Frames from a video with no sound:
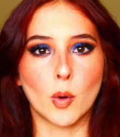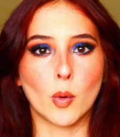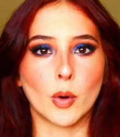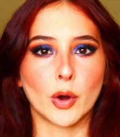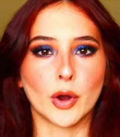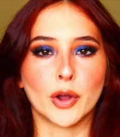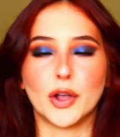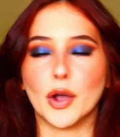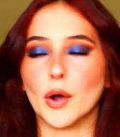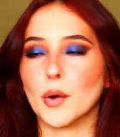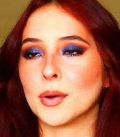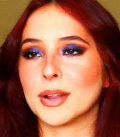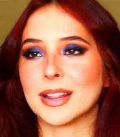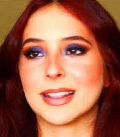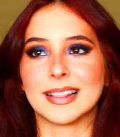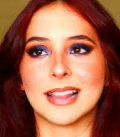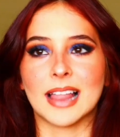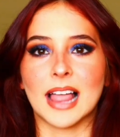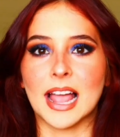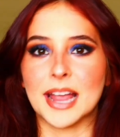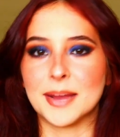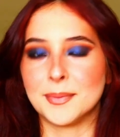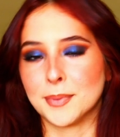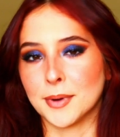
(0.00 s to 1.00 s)
or go to the
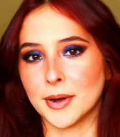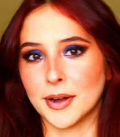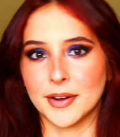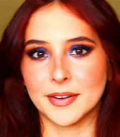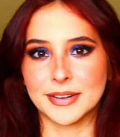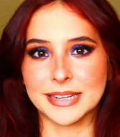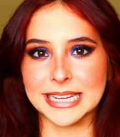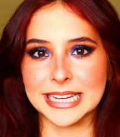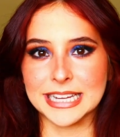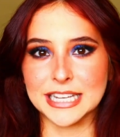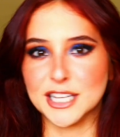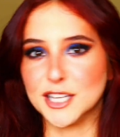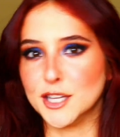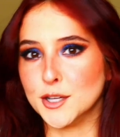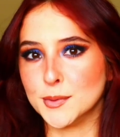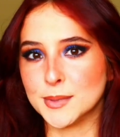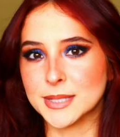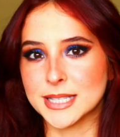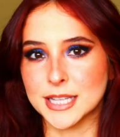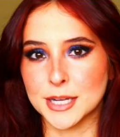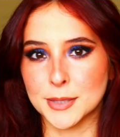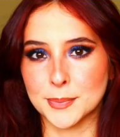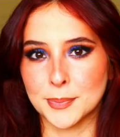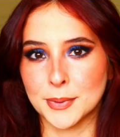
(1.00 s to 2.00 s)
library and
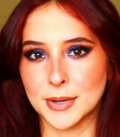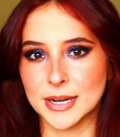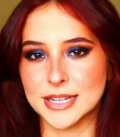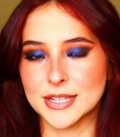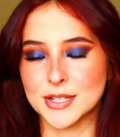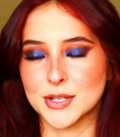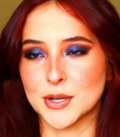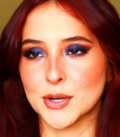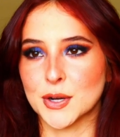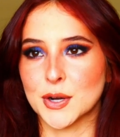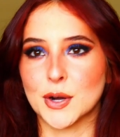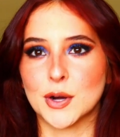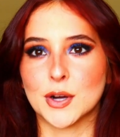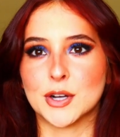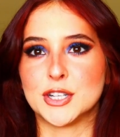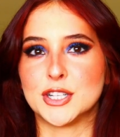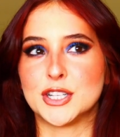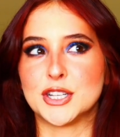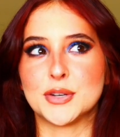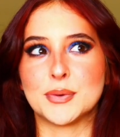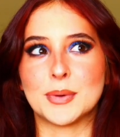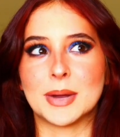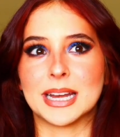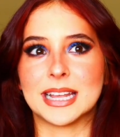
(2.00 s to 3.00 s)
use their printer or
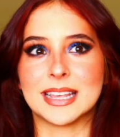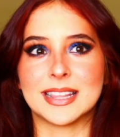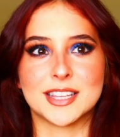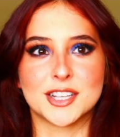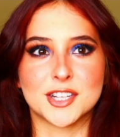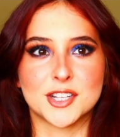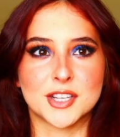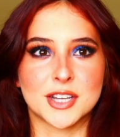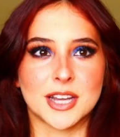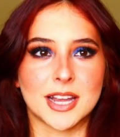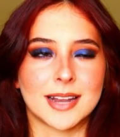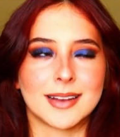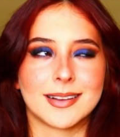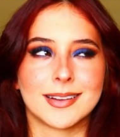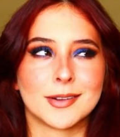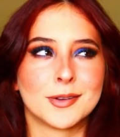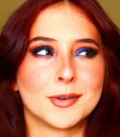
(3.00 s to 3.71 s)
do any of this shit.